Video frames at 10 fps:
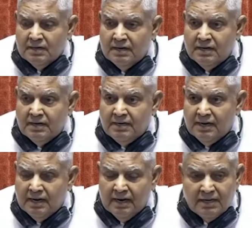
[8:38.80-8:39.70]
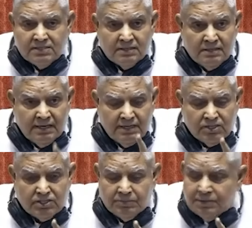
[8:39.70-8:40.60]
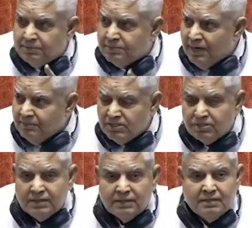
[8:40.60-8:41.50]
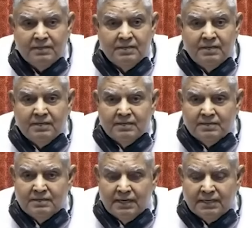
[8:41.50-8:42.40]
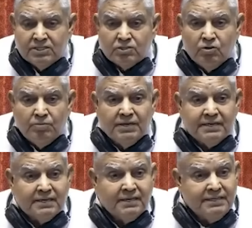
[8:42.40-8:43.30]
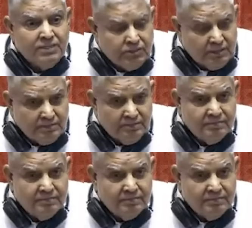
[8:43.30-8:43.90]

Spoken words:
India has leadership in Prime Minister that has global recognition.